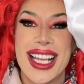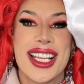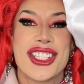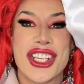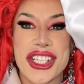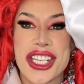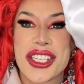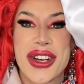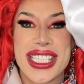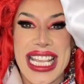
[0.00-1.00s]
Judges'
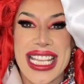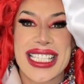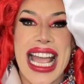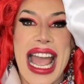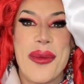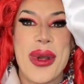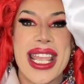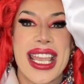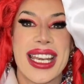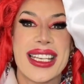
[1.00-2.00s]
critiques, and we
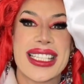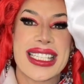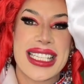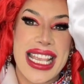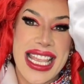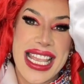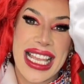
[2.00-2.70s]
can see